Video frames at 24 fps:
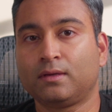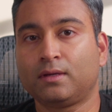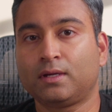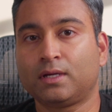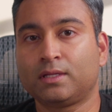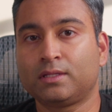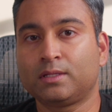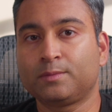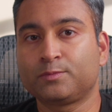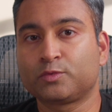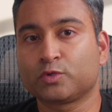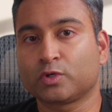
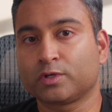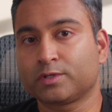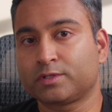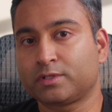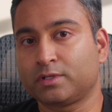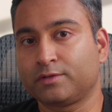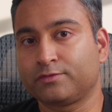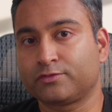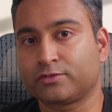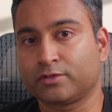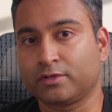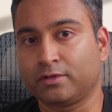and the
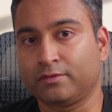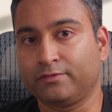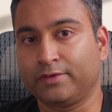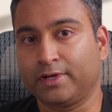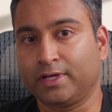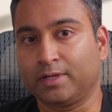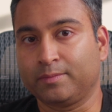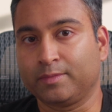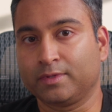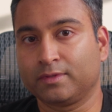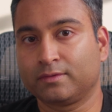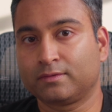absorption of certain
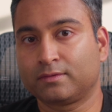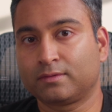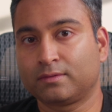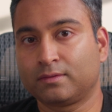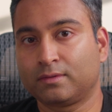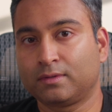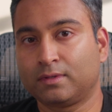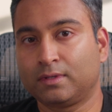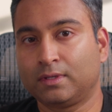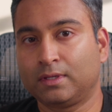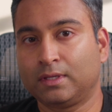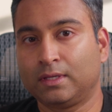vitamins.
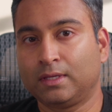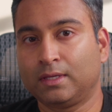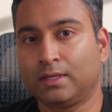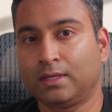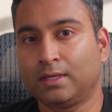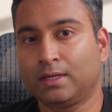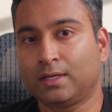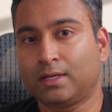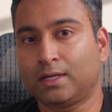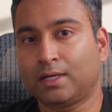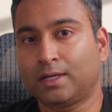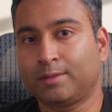
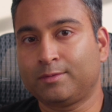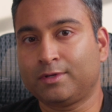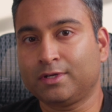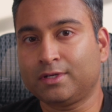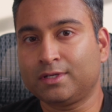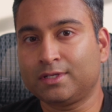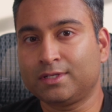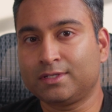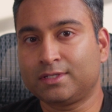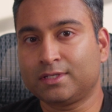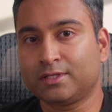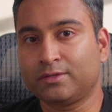I'm not
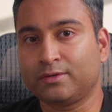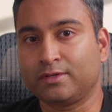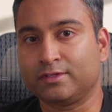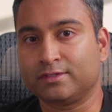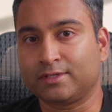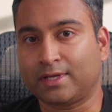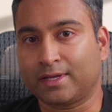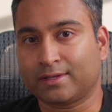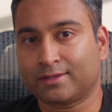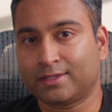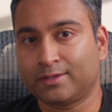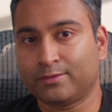going to tell you
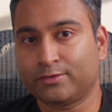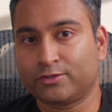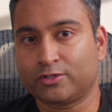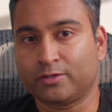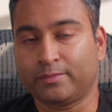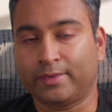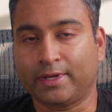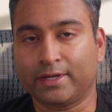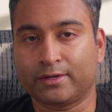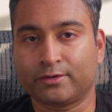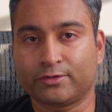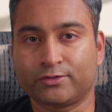exactly what
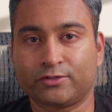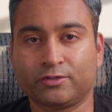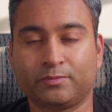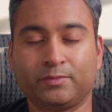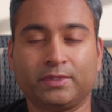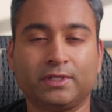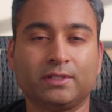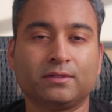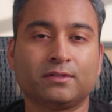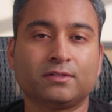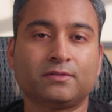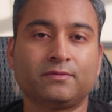your macros should
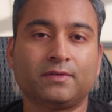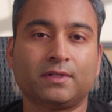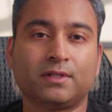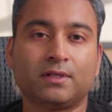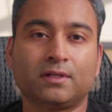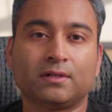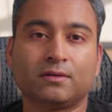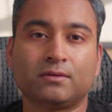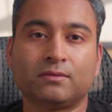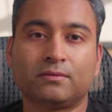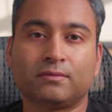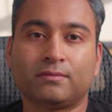be in this
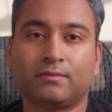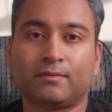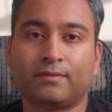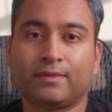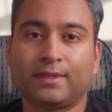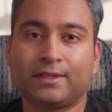video.